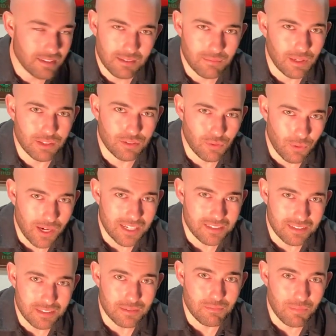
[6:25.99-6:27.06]
about
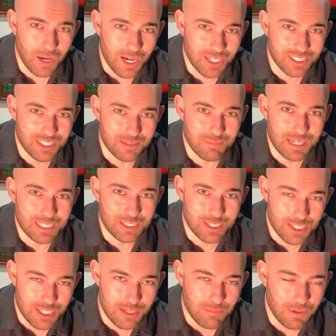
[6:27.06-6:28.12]
twice as much as my
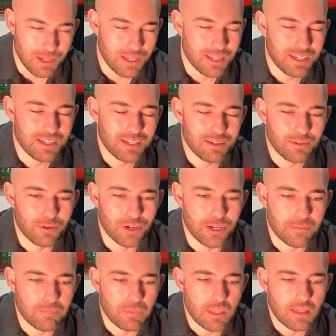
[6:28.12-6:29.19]
Jeep,
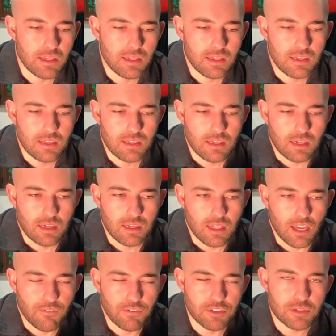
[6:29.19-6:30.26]
right?
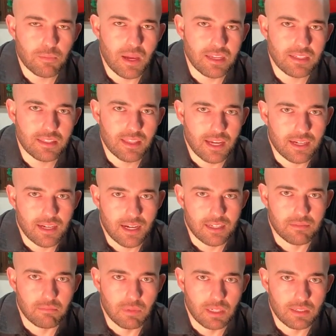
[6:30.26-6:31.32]
If you're spending that kind
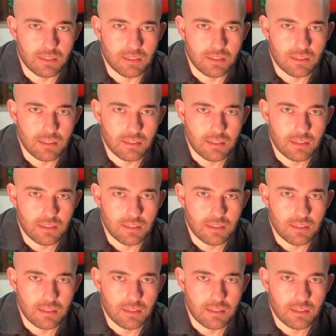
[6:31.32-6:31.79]
of money,